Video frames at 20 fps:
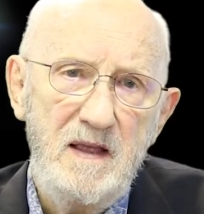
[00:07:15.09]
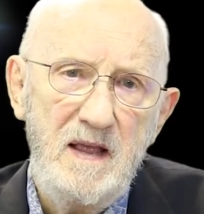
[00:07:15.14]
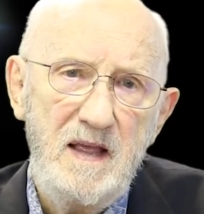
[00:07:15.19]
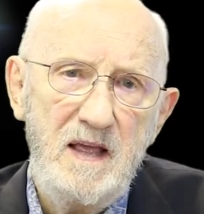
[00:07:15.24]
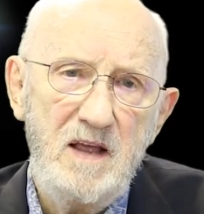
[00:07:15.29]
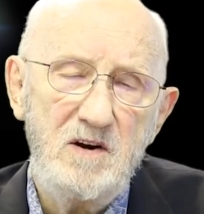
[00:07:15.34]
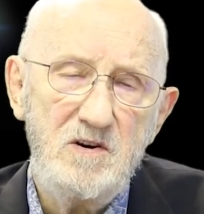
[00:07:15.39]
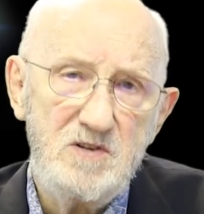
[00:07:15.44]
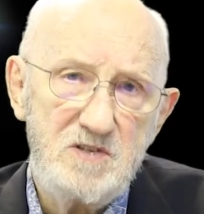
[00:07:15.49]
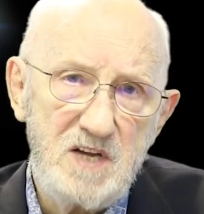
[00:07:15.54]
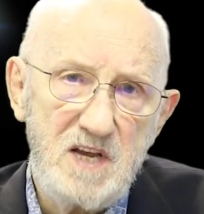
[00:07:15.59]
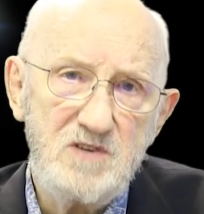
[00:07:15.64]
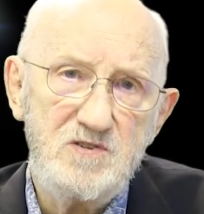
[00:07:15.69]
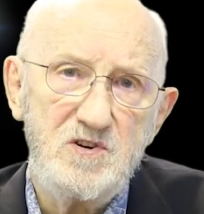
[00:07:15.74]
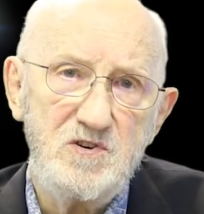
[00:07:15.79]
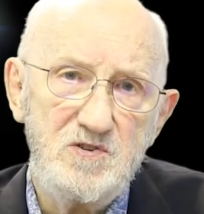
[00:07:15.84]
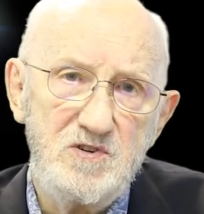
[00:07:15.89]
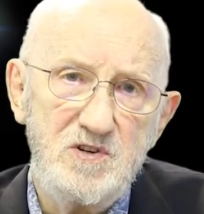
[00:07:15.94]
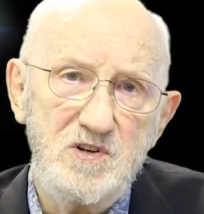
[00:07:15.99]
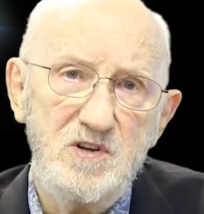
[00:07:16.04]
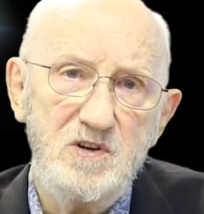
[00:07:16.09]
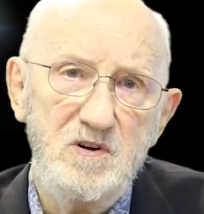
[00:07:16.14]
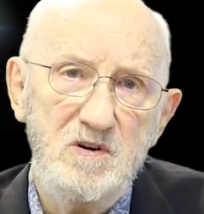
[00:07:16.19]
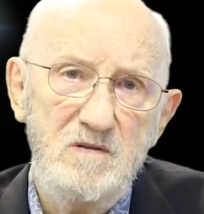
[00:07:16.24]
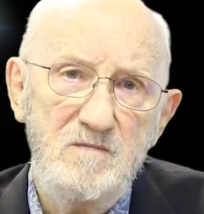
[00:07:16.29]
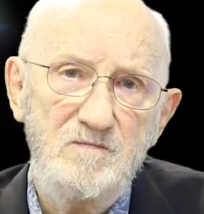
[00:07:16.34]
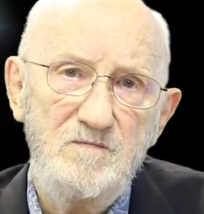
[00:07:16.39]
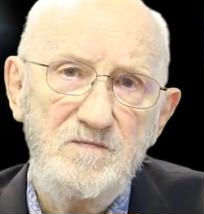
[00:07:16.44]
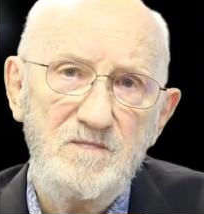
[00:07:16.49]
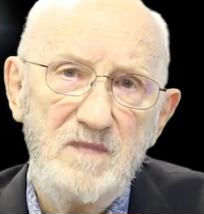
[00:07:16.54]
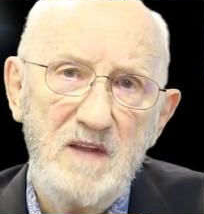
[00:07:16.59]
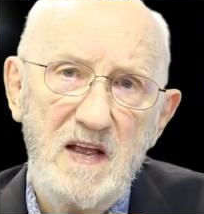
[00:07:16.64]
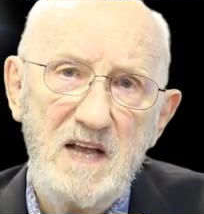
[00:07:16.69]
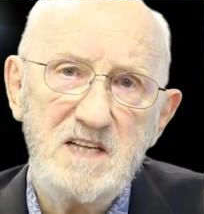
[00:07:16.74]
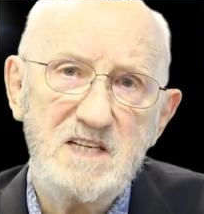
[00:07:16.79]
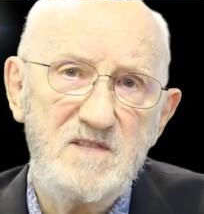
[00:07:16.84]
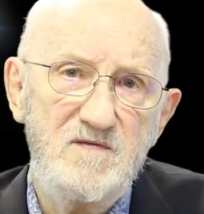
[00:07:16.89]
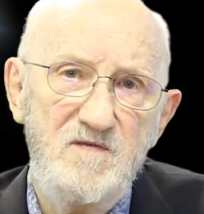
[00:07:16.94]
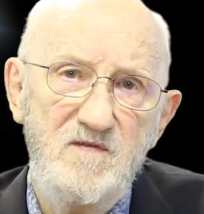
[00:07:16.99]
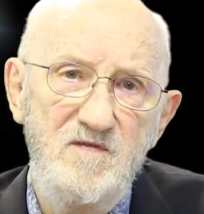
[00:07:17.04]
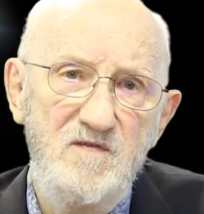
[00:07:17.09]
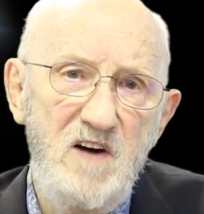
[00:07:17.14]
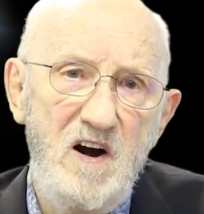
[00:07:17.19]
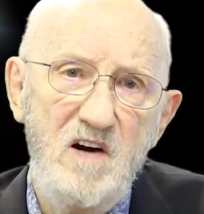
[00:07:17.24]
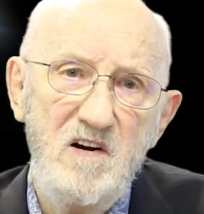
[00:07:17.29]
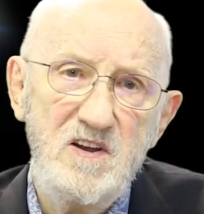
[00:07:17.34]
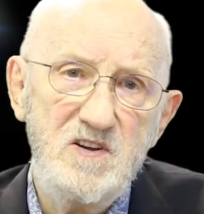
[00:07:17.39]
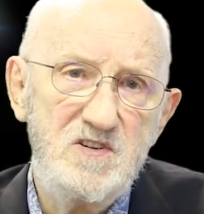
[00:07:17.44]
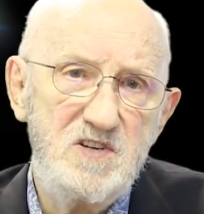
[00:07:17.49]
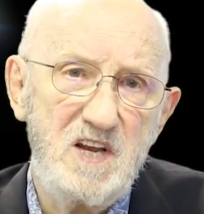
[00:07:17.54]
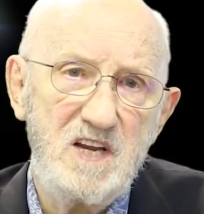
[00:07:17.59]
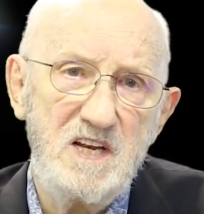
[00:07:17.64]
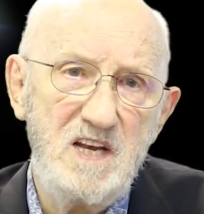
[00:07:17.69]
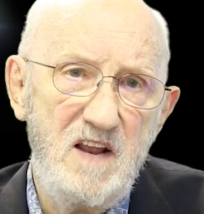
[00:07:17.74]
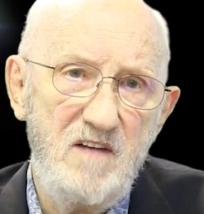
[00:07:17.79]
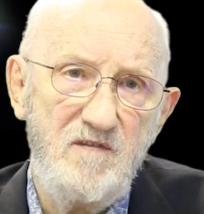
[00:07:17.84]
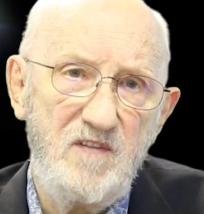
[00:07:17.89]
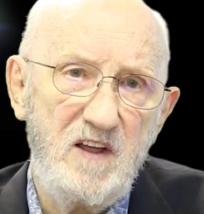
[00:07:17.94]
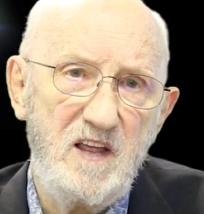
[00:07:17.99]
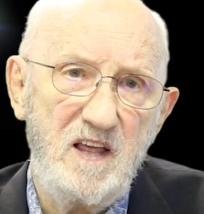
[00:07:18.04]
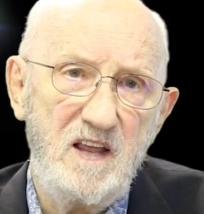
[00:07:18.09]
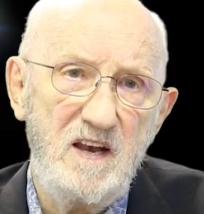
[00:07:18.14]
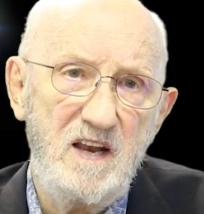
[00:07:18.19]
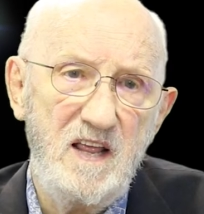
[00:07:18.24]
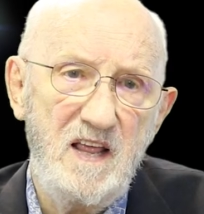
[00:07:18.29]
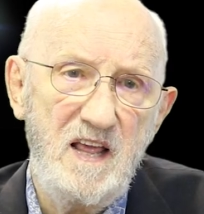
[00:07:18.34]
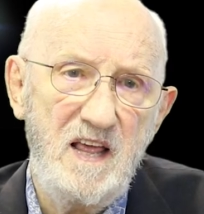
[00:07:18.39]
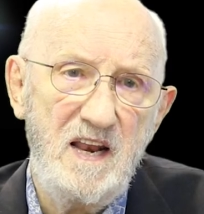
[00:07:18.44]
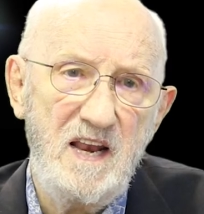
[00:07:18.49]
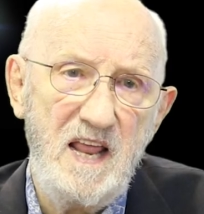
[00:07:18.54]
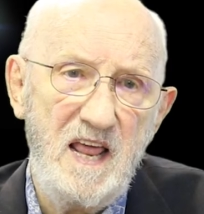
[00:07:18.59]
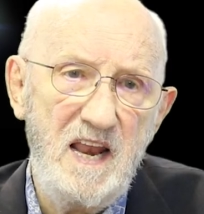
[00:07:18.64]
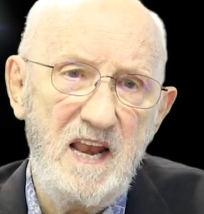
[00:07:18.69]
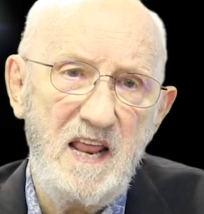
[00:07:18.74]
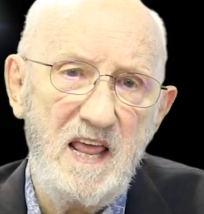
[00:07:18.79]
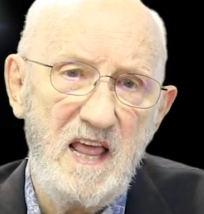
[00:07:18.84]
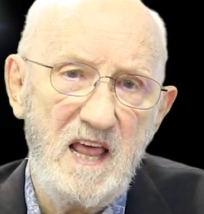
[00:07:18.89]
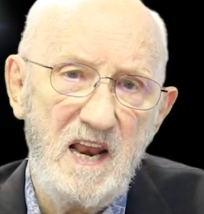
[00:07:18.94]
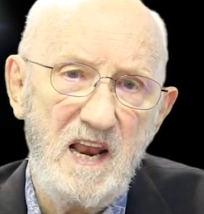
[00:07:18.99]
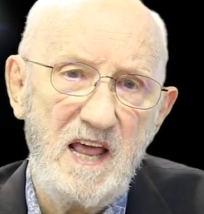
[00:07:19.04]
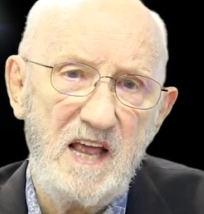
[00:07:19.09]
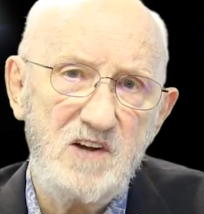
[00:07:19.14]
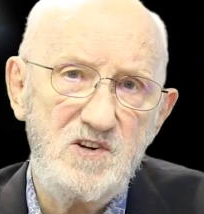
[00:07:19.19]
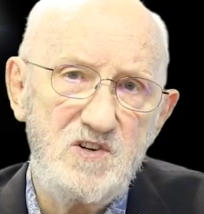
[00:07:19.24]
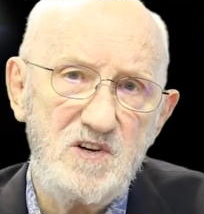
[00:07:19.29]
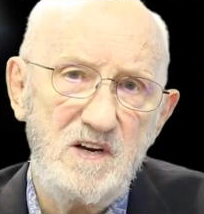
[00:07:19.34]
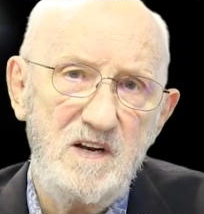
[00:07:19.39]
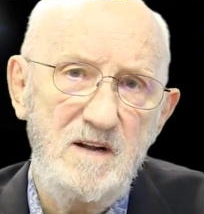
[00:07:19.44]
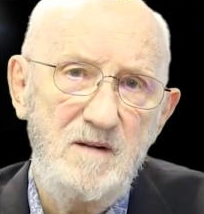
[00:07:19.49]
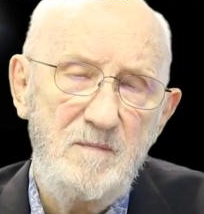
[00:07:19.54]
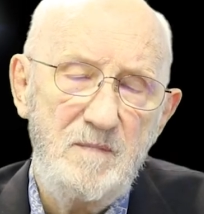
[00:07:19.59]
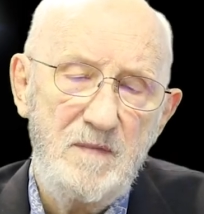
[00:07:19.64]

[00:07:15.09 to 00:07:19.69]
Intercessors do. That's very significant in any election.